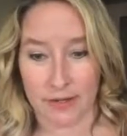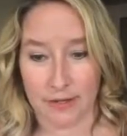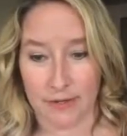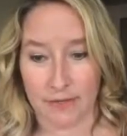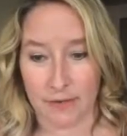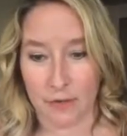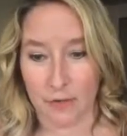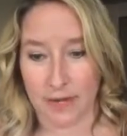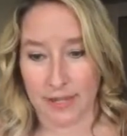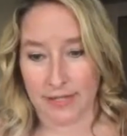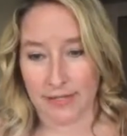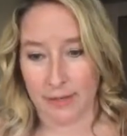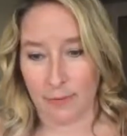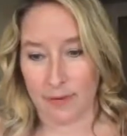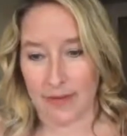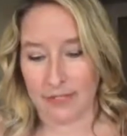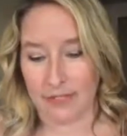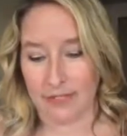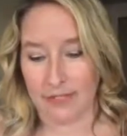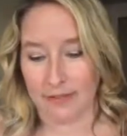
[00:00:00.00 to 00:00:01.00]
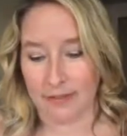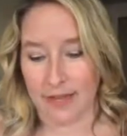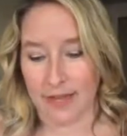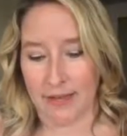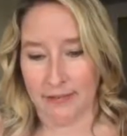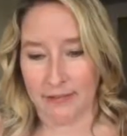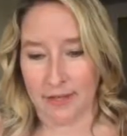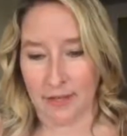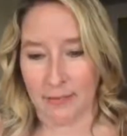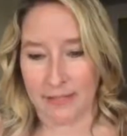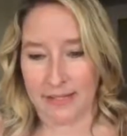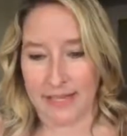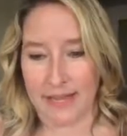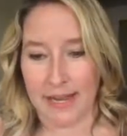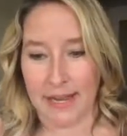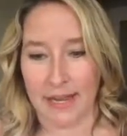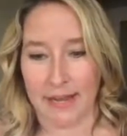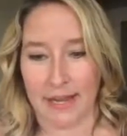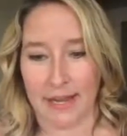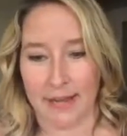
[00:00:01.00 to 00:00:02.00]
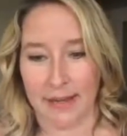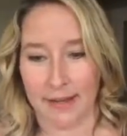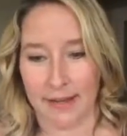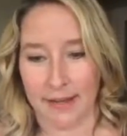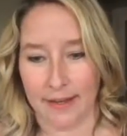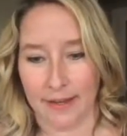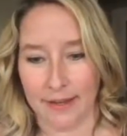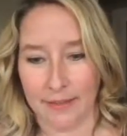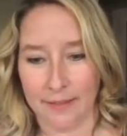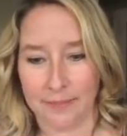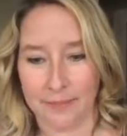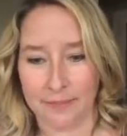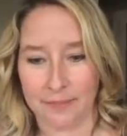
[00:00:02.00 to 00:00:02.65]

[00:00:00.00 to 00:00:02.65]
If you guys are watching live, come say hi,